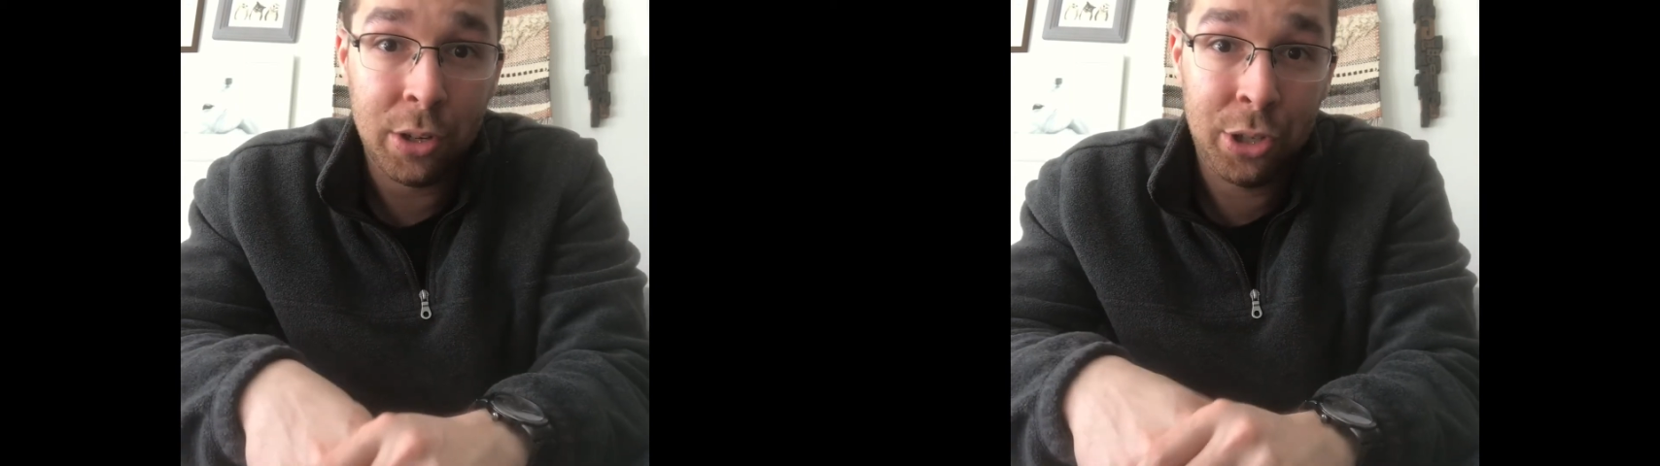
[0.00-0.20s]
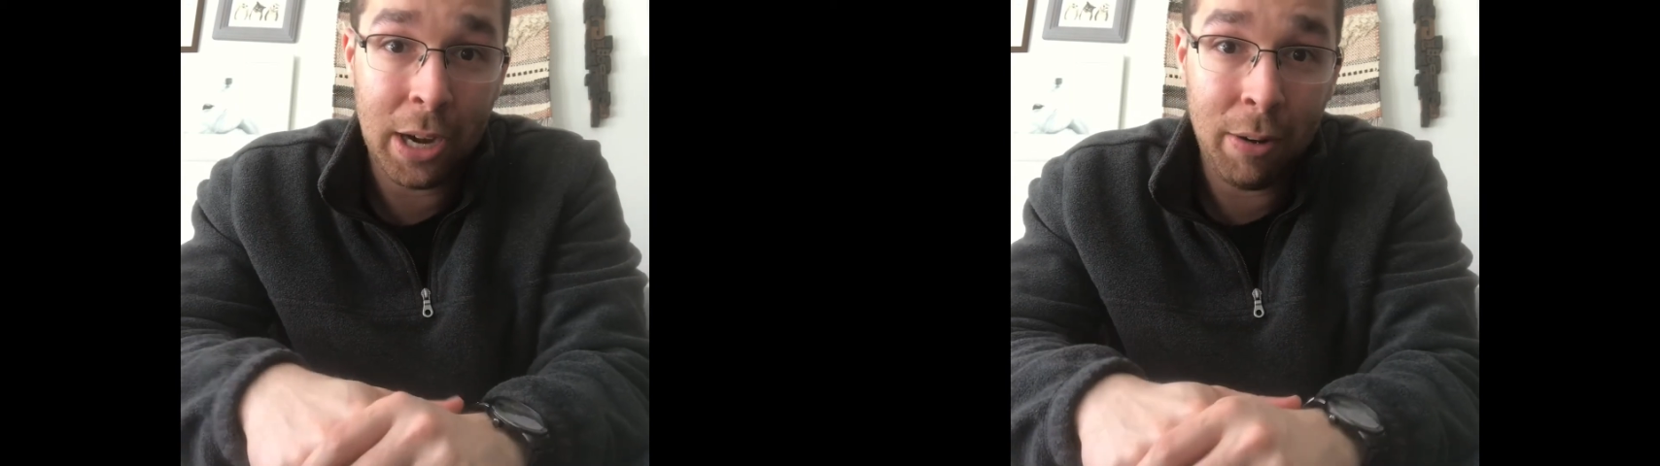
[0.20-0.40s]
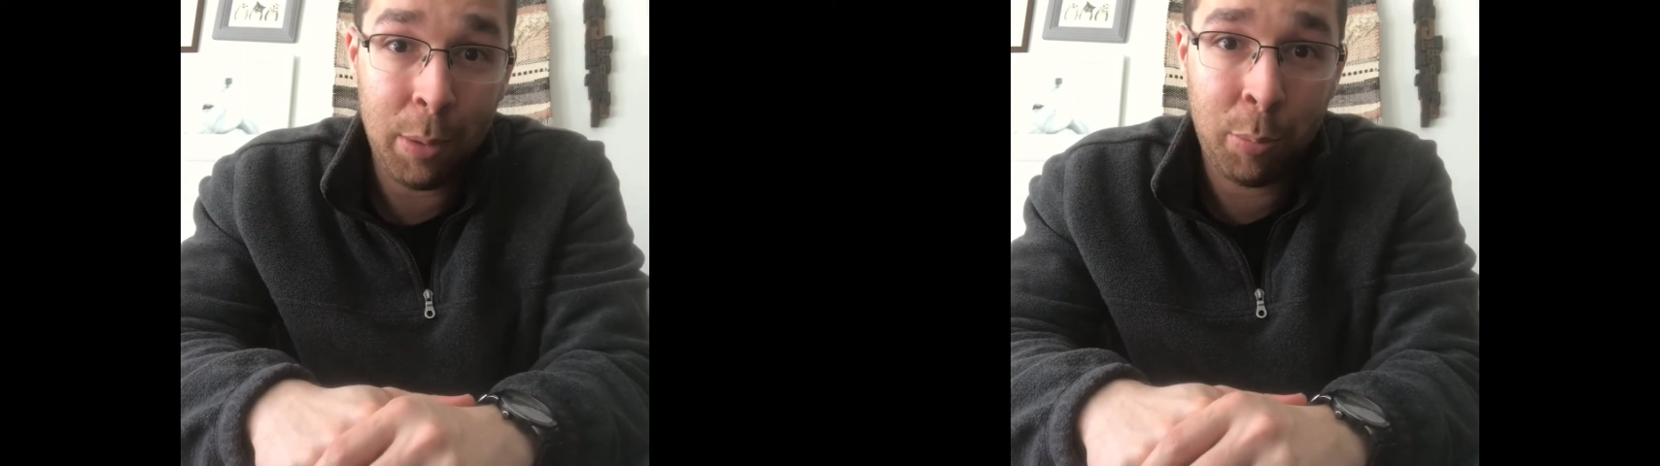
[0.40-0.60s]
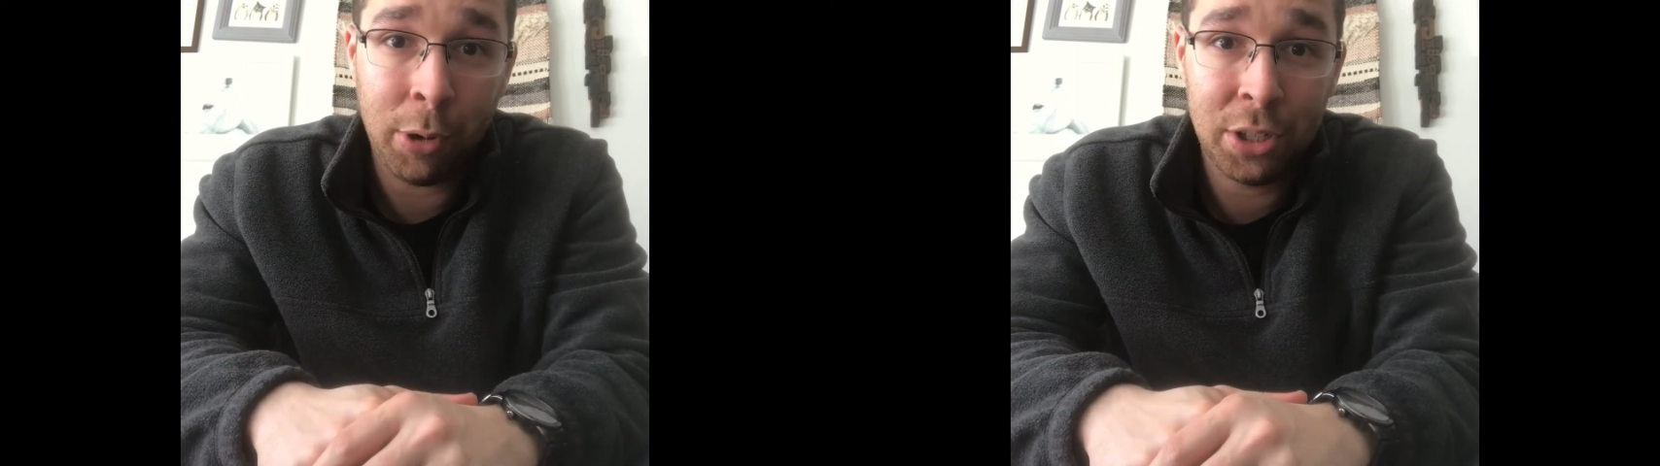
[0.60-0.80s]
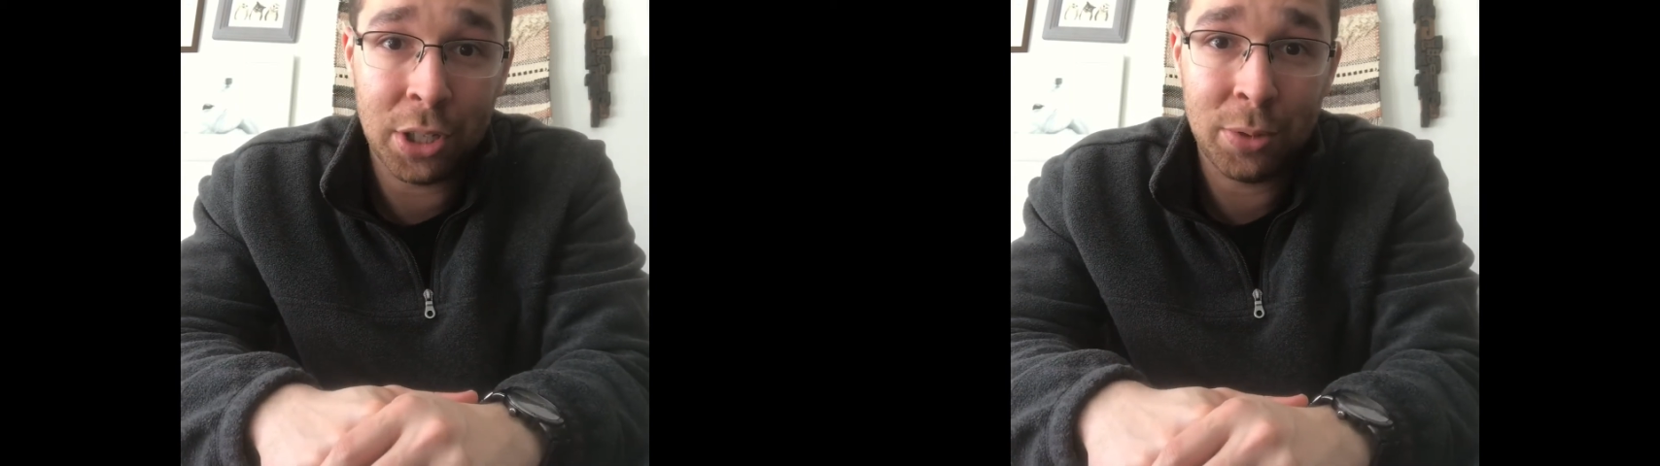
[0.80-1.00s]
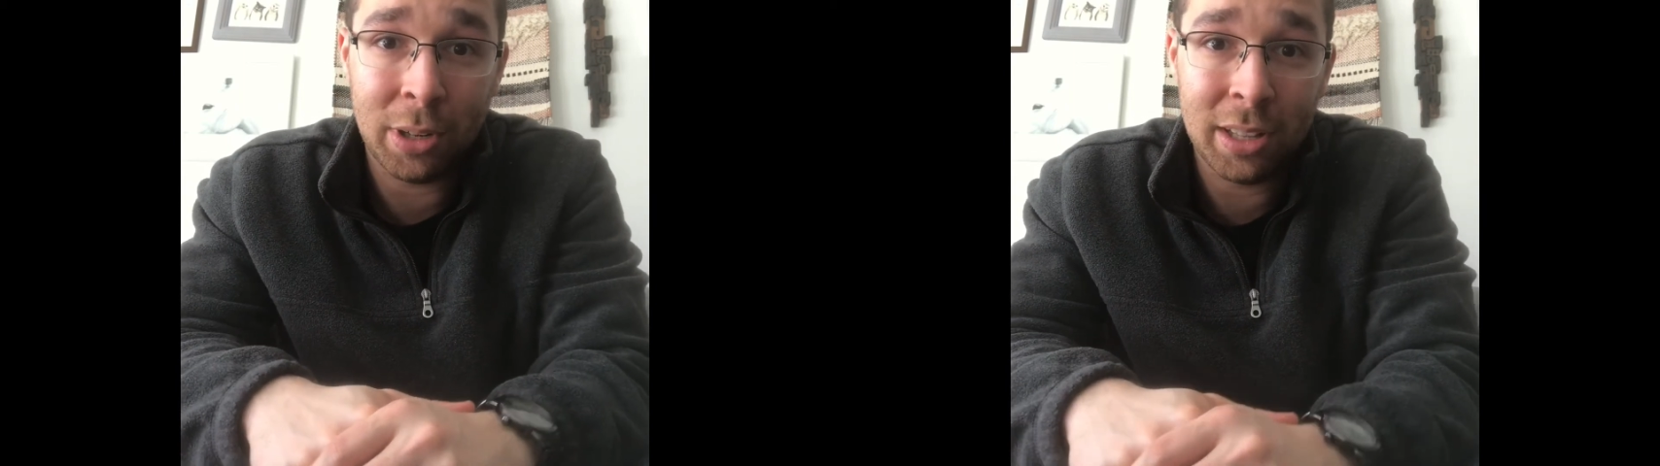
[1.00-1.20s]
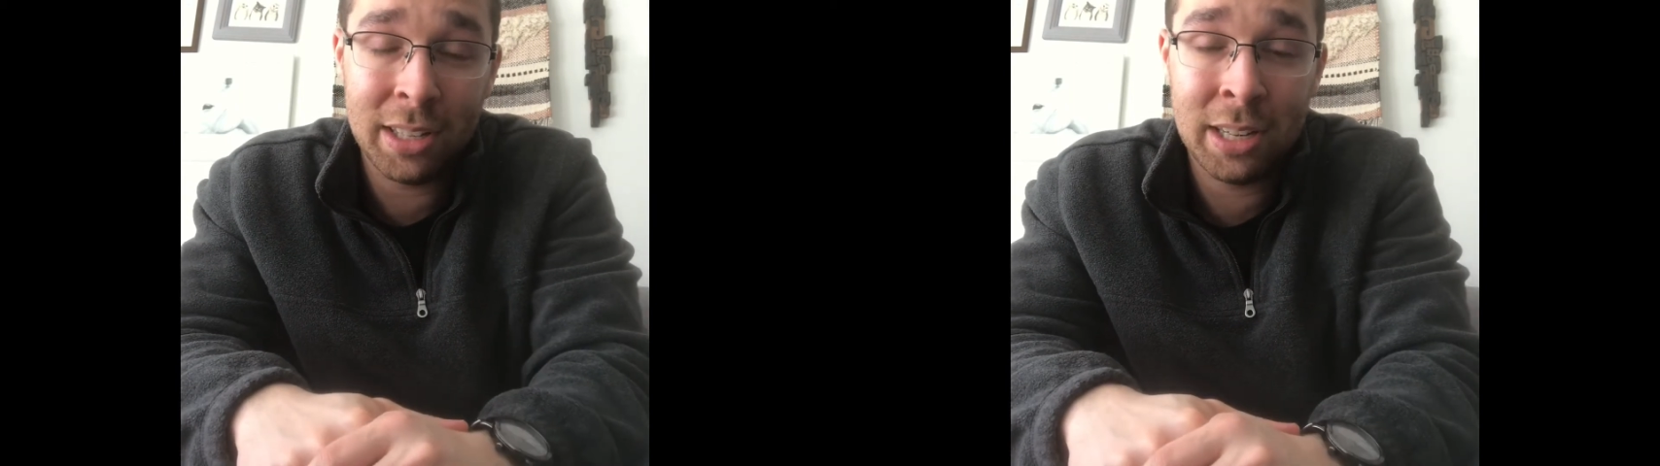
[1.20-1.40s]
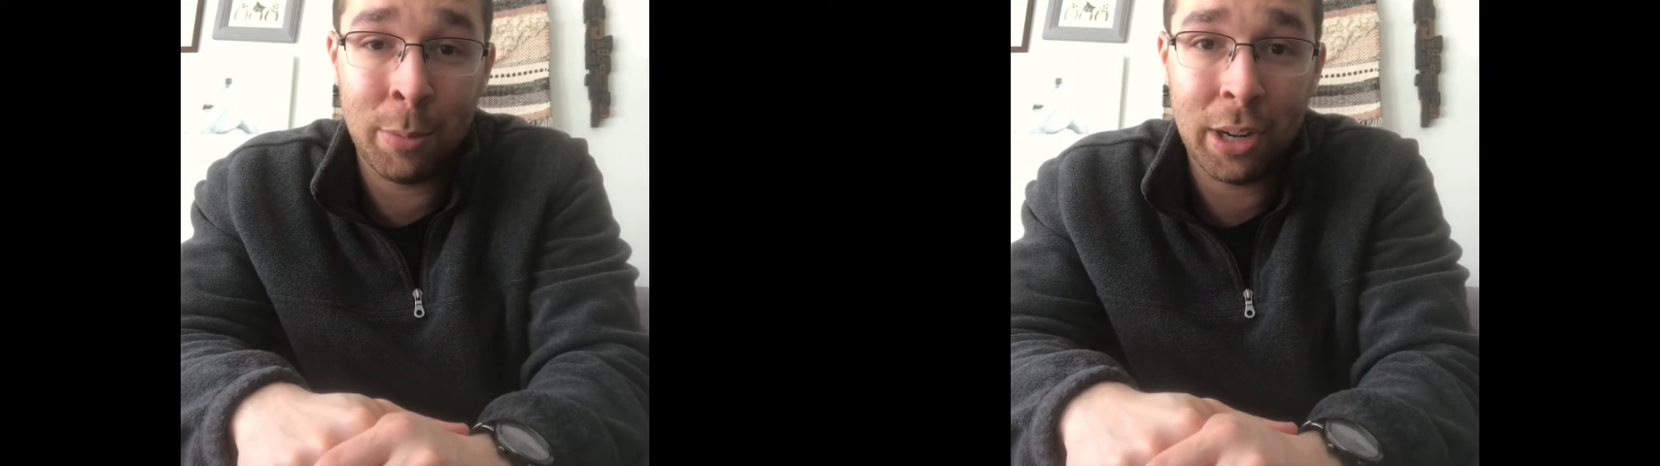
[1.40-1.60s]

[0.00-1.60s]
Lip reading: Jerry Pritchett's run on the timber